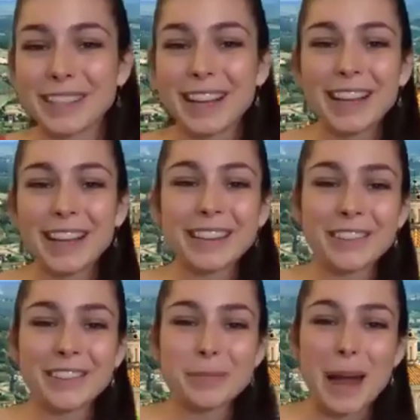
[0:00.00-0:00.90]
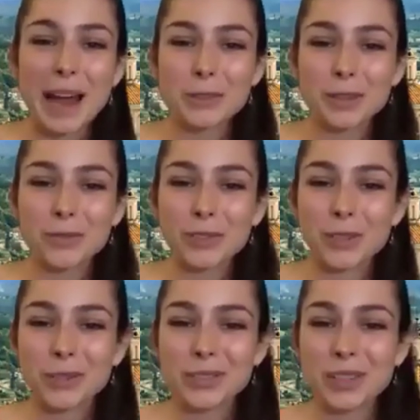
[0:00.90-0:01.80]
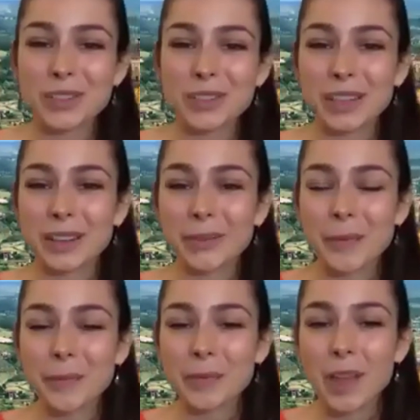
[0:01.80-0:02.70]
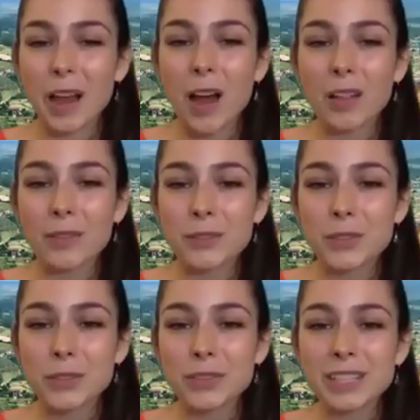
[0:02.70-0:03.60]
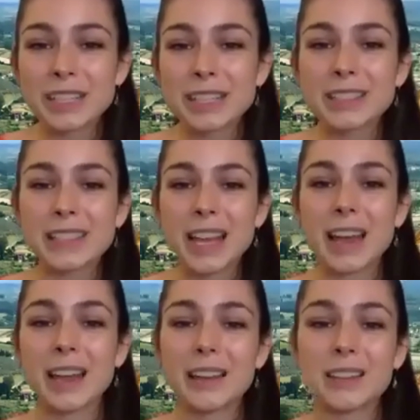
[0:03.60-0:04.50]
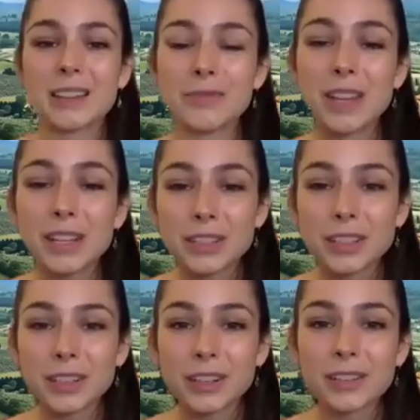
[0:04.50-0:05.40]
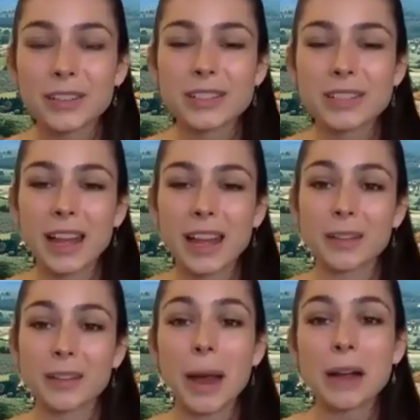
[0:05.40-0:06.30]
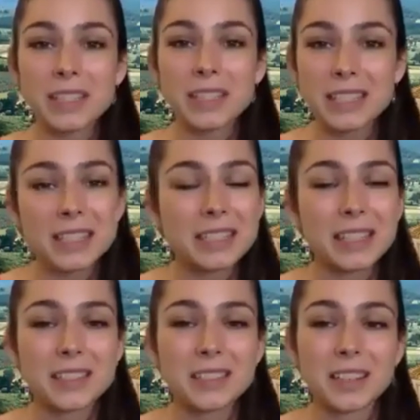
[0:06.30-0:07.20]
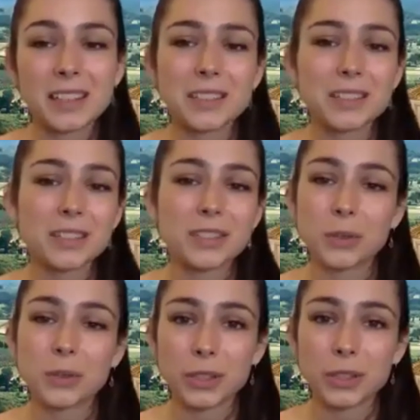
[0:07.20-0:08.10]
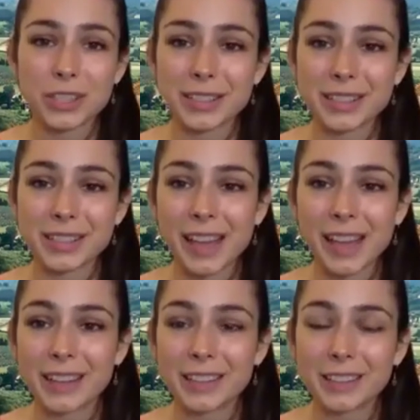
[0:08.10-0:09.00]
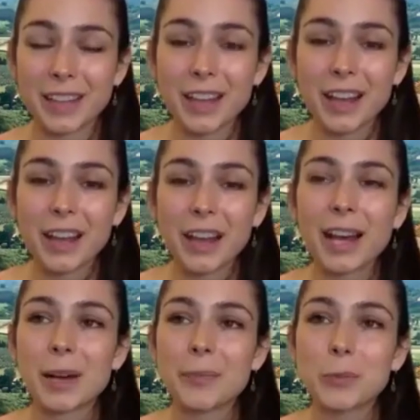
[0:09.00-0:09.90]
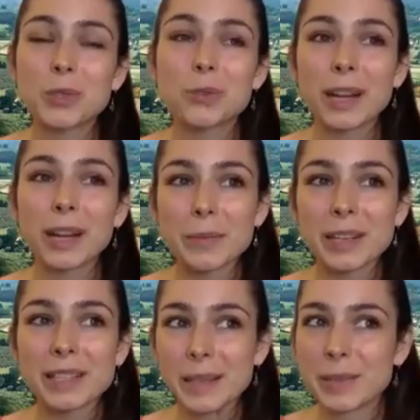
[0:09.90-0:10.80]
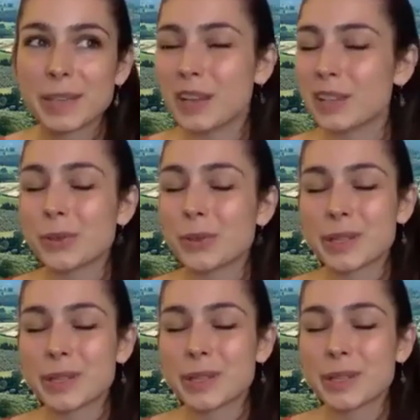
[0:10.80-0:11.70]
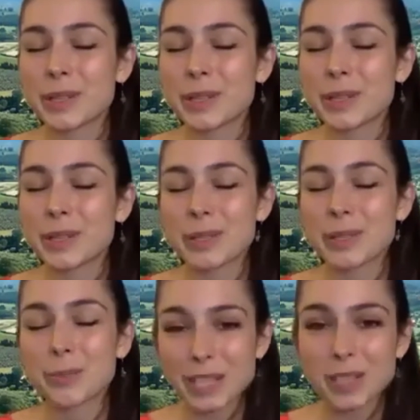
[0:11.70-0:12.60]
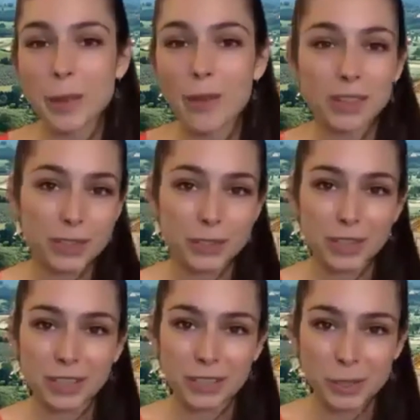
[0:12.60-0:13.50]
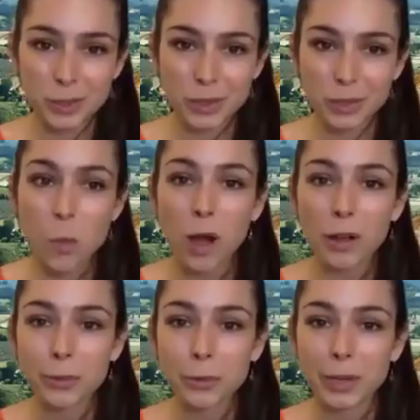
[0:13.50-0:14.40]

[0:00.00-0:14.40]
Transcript: all these patchwork views of the olive trees and the vineyards and the mountains in the distance. It's just gorgeous. And what's great about San Miniato is it's a pretty small village. You can just walk through it.